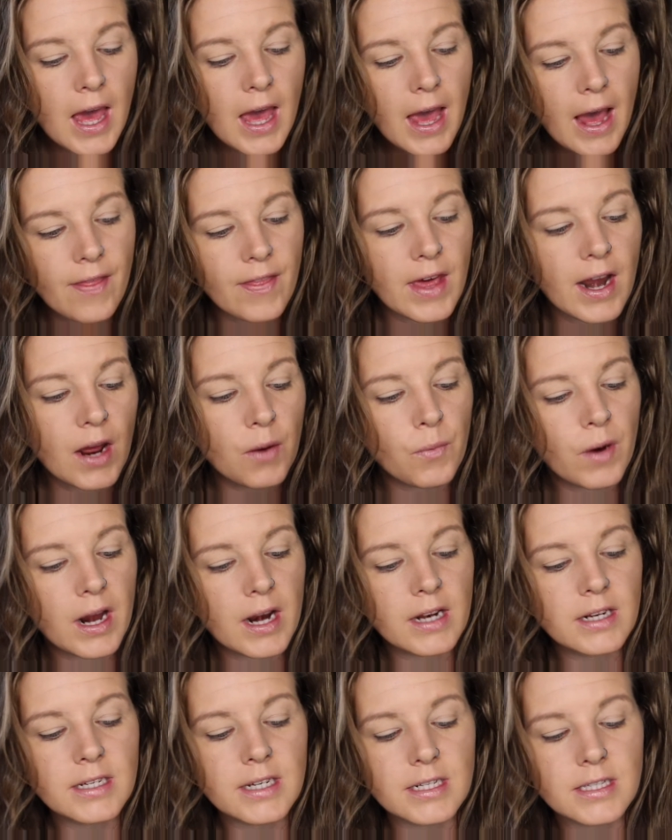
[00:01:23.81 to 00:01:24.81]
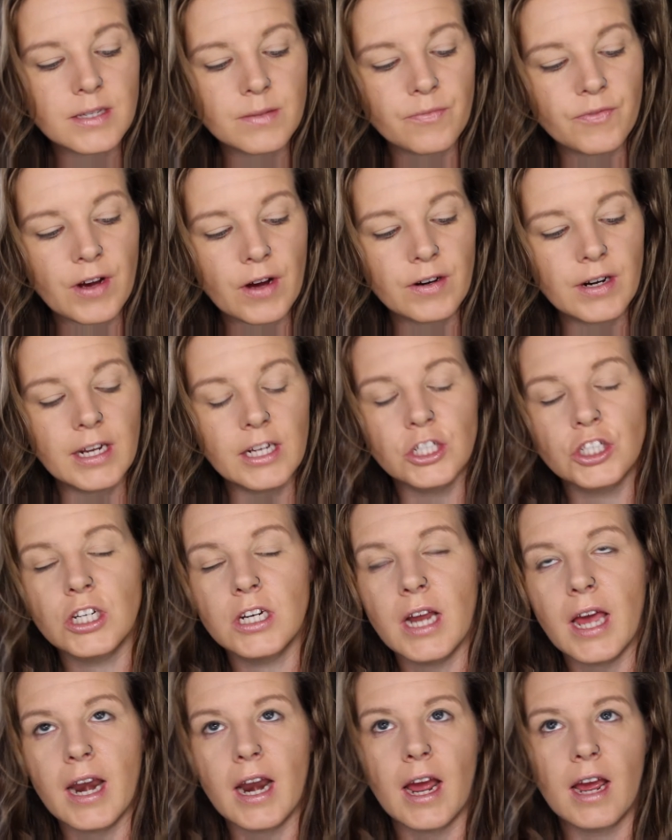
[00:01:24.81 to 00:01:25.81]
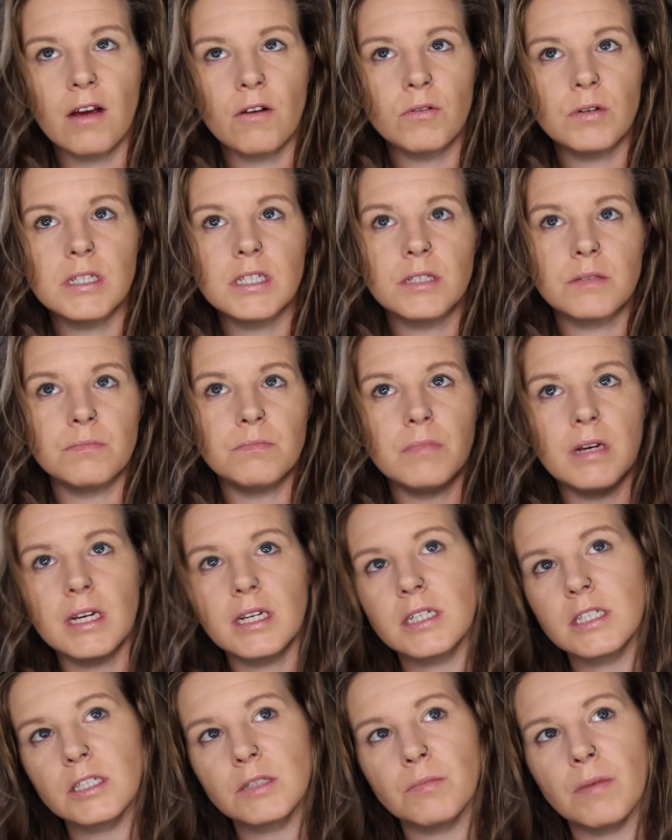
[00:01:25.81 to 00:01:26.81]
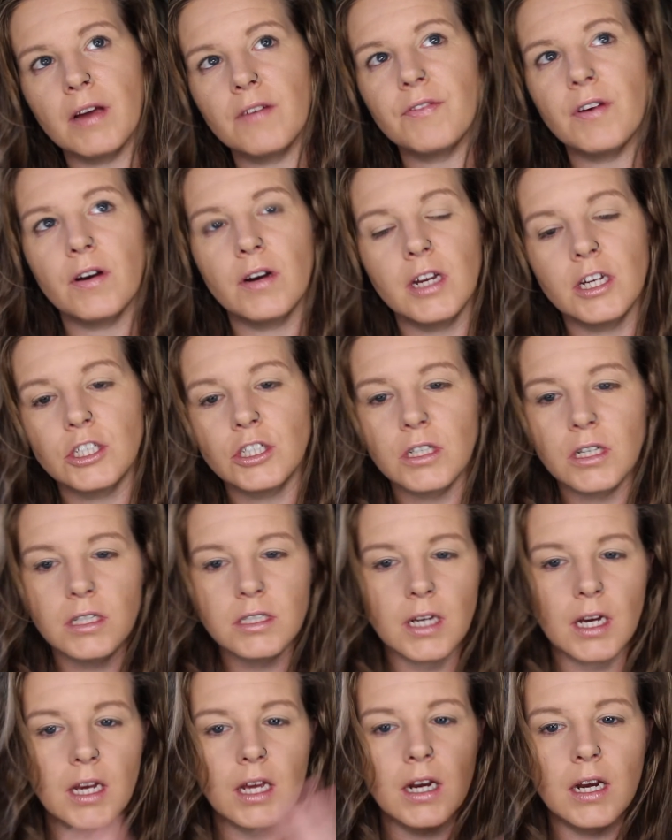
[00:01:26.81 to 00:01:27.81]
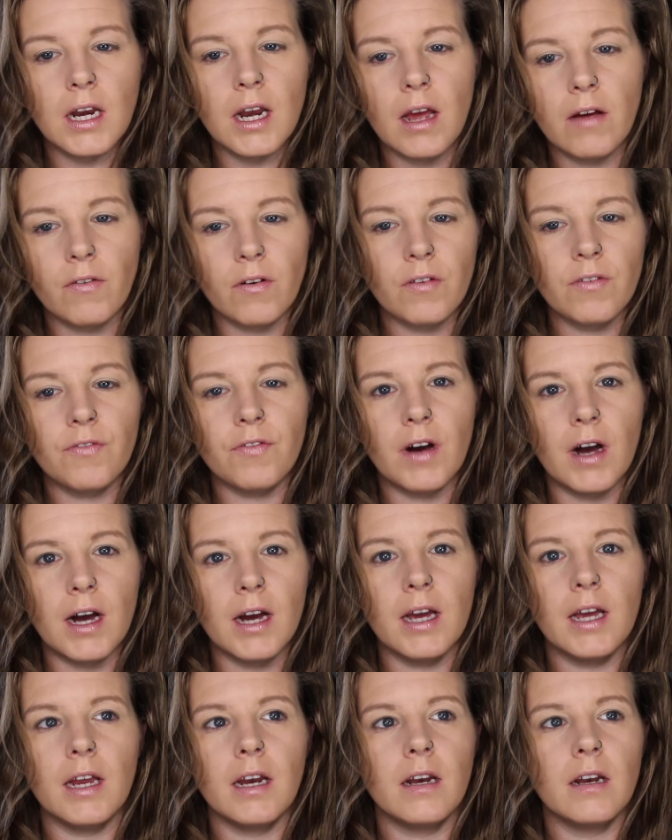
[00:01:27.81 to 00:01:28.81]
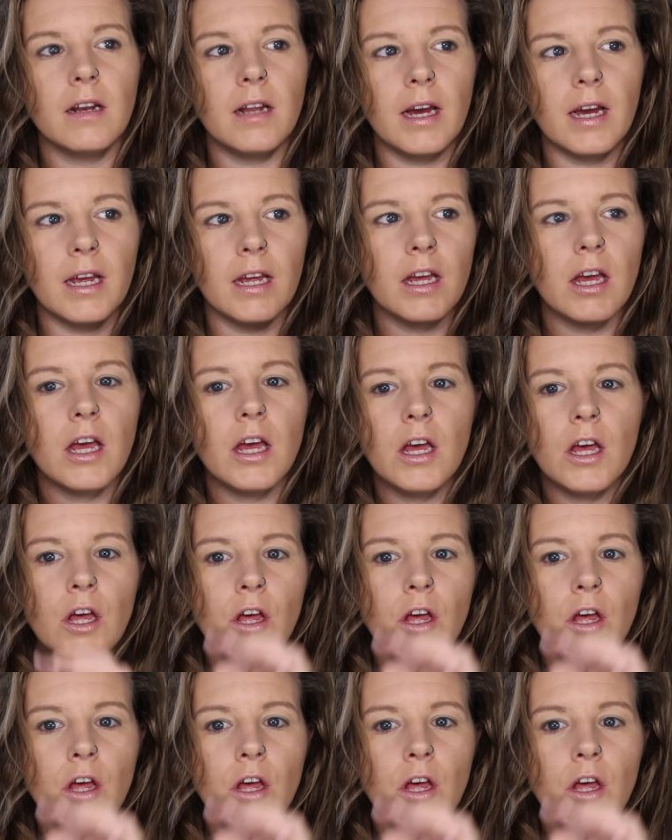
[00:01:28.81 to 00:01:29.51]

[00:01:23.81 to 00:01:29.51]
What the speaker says: and then I went and did some foundation, and I always mix my foundation because I can never find like